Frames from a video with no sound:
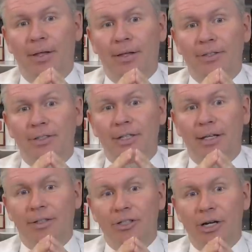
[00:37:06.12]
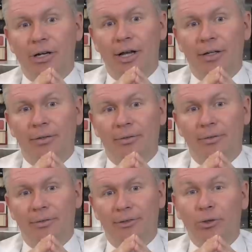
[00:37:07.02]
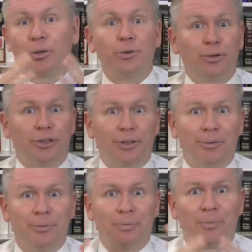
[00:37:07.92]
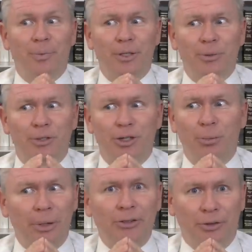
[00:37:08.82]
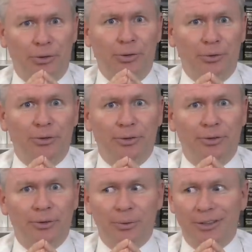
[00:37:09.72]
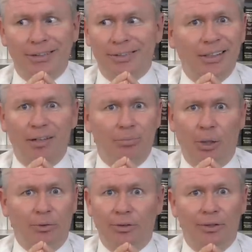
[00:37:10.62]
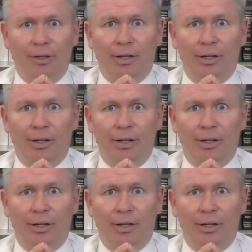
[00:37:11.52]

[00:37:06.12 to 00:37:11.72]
This is like the Jaredite cruise, which was no pleasure cruise. It was not the love boat.